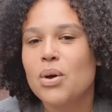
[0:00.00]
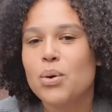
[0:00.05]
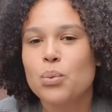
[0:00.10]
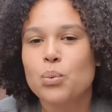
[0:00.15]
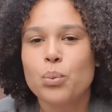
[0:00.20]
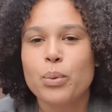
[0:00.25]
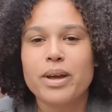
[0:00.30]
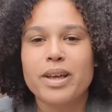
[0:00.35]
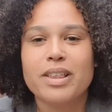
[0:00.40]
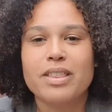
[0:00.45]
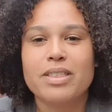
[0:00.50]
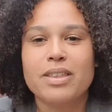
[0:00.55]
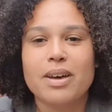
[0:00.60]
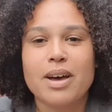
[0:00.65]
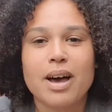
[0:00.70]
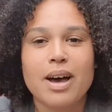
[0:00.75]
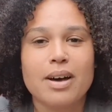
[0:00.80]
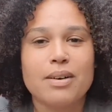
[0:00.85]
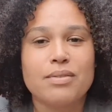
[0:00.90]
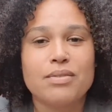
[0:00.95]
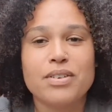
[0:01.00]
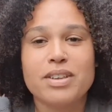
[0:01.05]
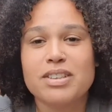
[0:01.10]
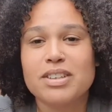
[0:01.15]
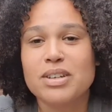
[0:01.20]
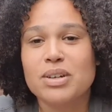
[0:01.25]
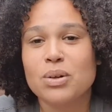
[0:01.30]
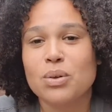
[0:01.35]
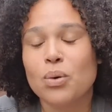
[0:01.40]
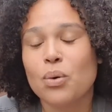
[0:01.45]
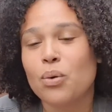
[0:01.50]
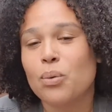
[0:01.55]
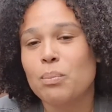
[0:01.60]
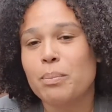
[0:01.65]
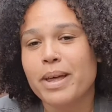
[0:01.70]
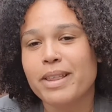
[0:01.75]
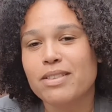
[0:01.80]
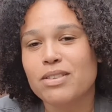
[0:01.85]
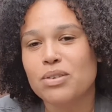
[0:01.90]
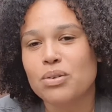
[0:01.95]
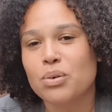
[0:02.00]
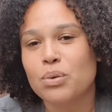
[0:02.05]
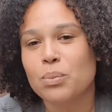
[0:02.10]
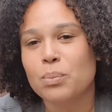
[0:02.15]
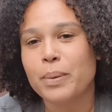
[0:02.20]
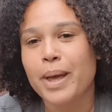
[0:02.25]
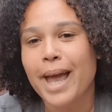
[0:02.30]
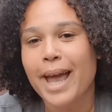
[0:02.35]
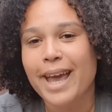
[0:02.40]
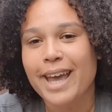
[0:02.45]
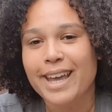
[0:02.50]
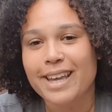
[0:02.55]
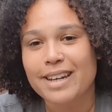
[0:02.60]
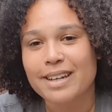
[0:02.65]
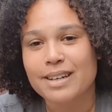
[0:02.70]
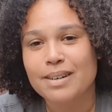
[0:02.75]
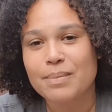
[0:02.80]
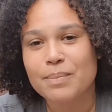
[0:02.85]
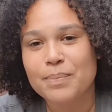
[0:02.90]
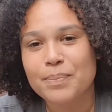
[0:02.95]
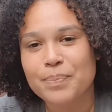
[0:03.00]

with physical or mental pain.